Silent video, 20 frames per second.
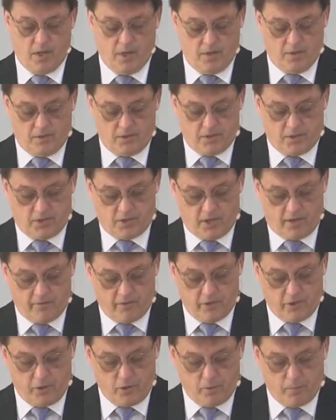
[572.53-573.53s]
This
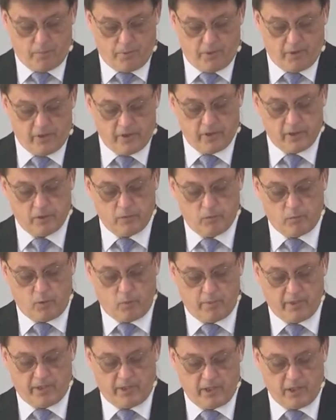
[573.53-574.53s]
seven year period will
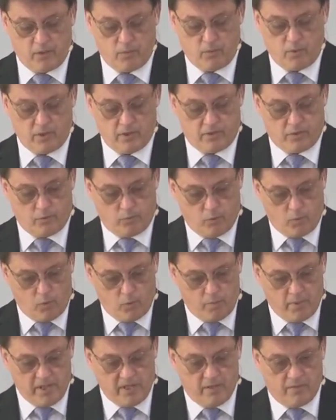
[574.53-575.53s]
begin with and will
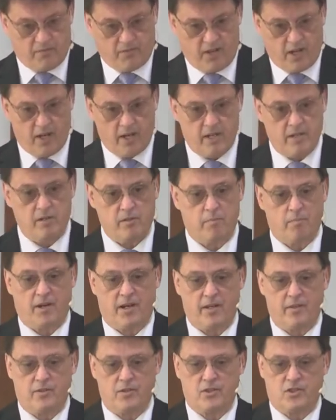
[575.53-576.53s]
be defined
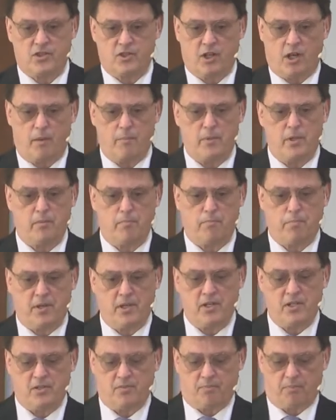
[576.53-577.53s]
by this coming
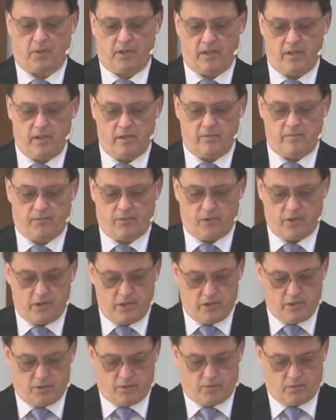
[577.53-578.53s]
peace plan for
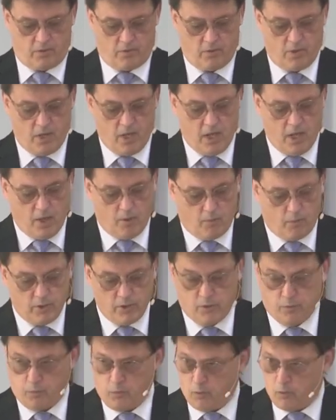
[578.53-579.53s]
Israel,
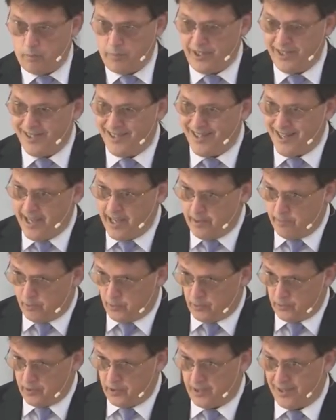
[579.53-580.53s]
which will be
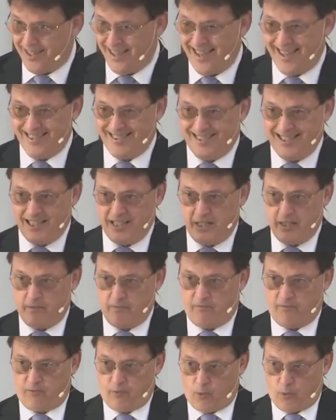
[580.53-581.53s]
enabled and then
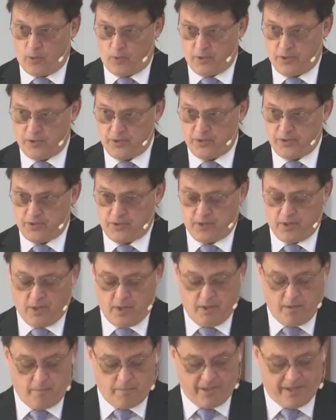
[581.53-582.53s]
enforced
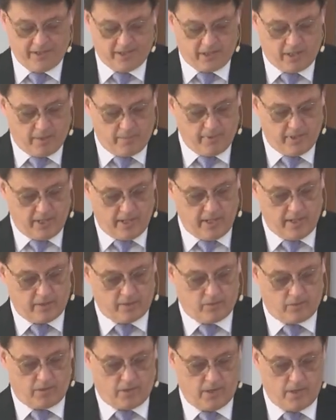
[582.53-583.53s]
by the coming
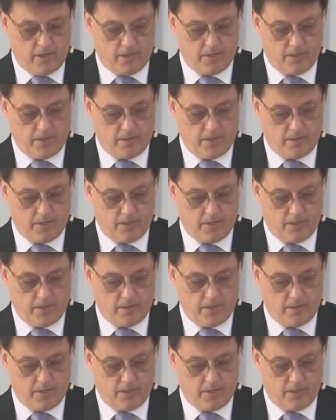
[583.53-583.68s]
Antichrist.